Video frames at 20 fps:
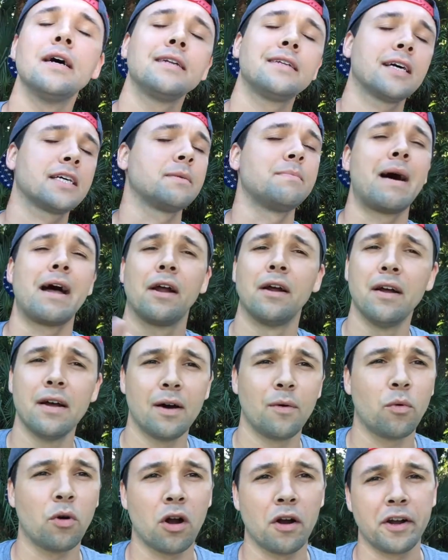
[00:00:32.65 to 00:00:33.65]
Doesn't matter.
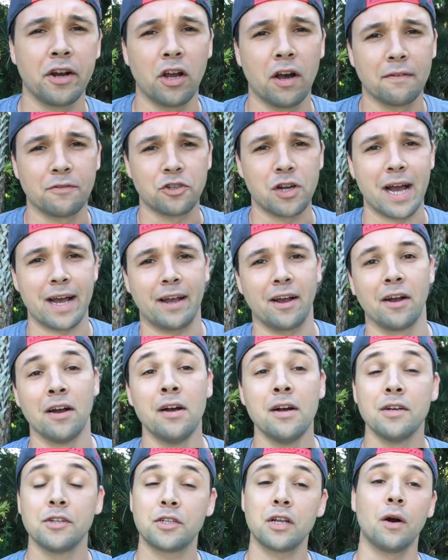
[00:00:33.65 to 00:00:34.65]
We're already off track here.
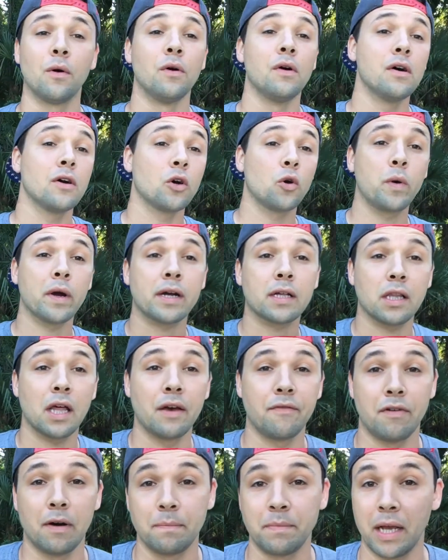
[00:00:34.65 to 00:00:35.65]
So, quick
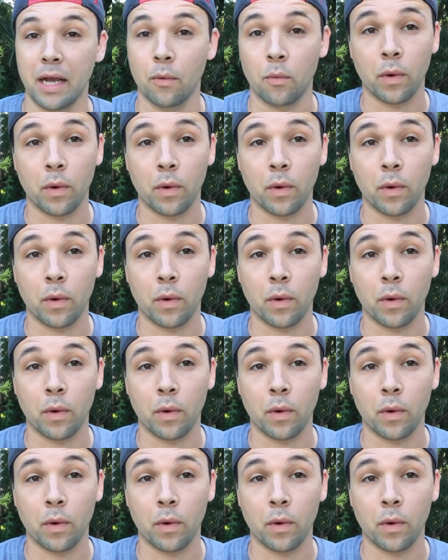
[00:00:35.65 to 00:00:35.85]
life update.